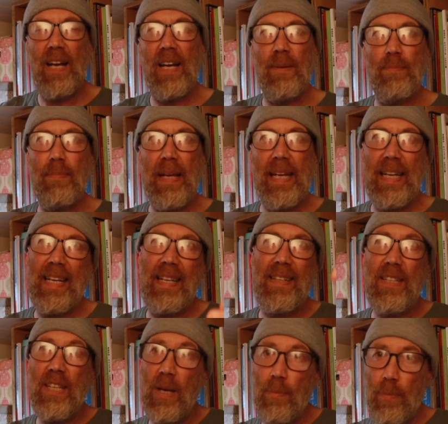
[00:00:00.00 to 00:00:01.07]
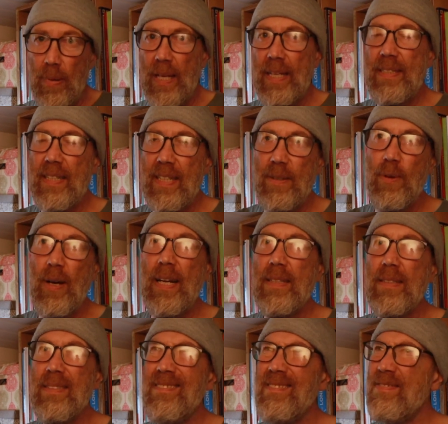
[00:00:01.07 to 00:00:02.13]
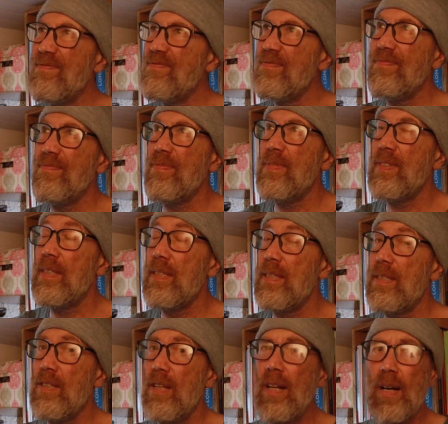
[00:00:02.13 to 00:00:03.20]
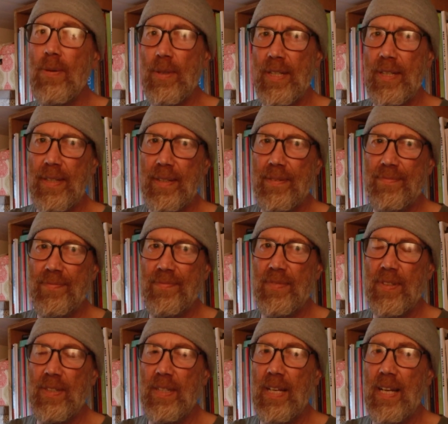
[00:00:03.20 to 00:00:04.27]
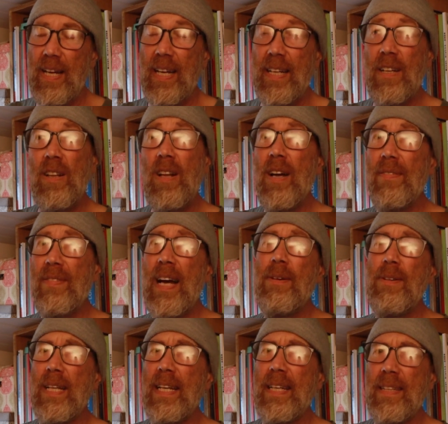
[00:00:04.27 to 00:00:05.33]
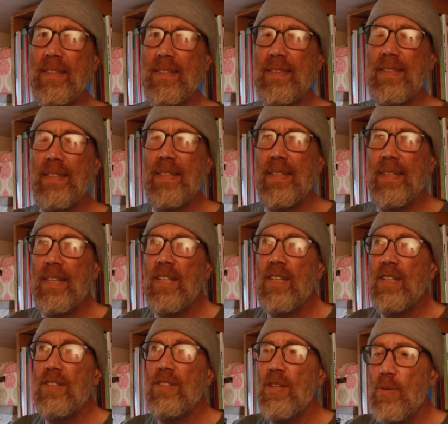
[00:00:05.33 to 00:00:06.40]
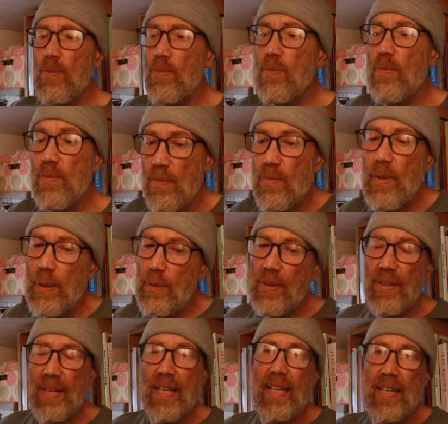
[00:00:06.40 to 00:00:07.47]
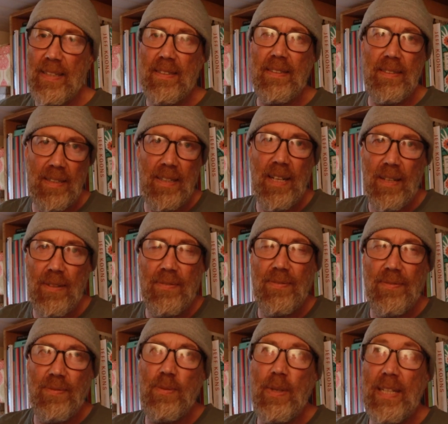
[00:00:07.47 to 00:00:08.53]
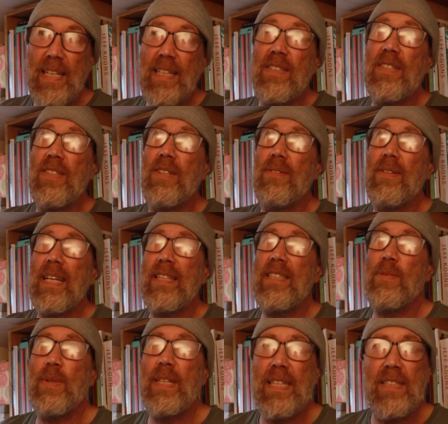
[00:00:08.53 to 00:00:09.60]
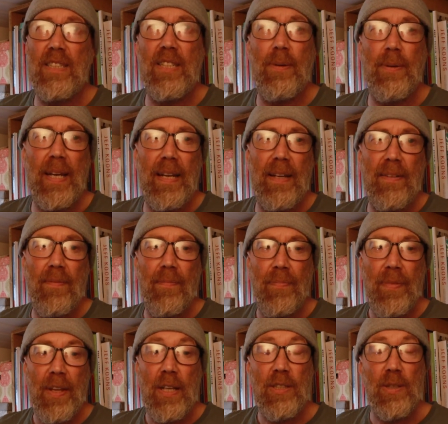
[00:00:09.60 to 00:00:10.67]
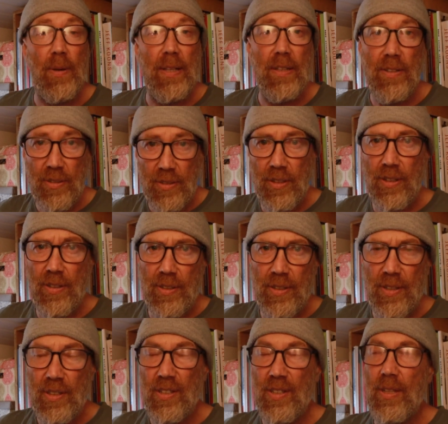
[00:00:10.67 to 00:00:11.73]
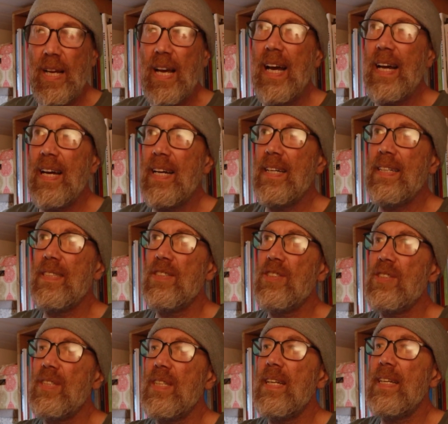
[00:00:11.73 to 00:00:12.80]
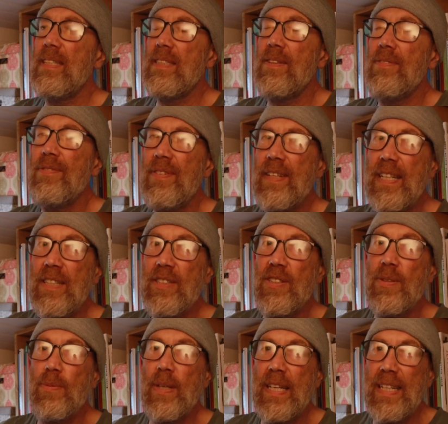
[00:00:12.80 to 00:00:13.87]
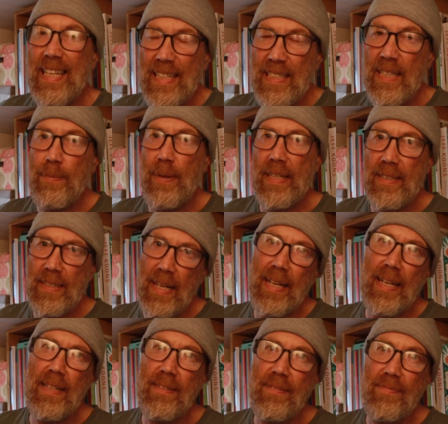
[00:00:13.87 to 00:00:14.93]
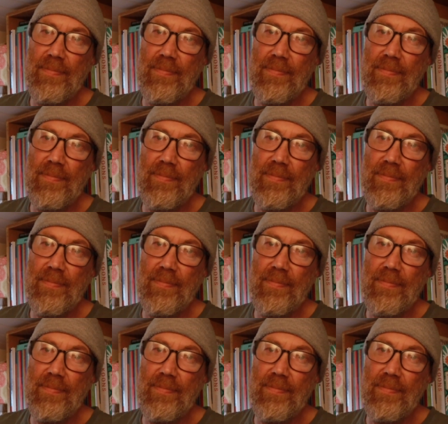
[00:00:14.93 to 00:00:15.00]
and make it, you know, blend it well, it's a lot of work and a lot of outlay. So we were thinking, you know, we need to do this and we need to do it so it looks good and it's a finish that we can easily maintain.